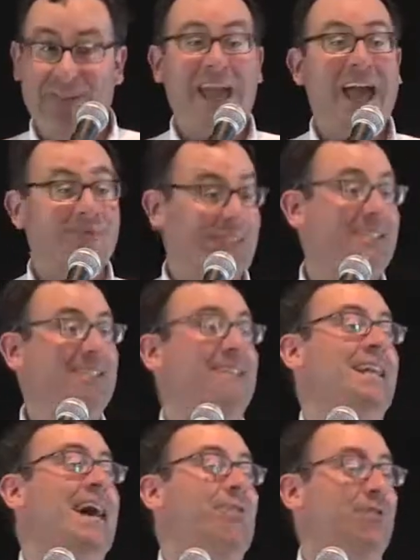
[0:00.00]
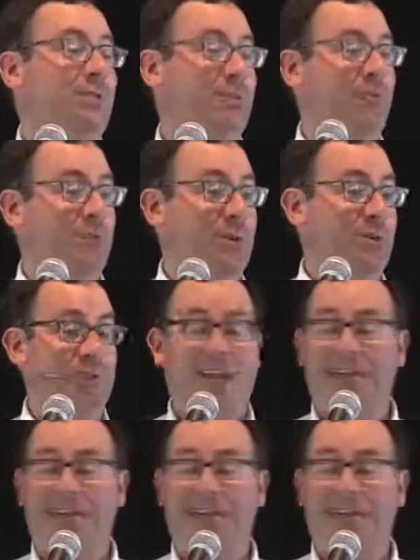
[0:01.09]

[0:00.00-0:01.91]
They have at least a natural distribution.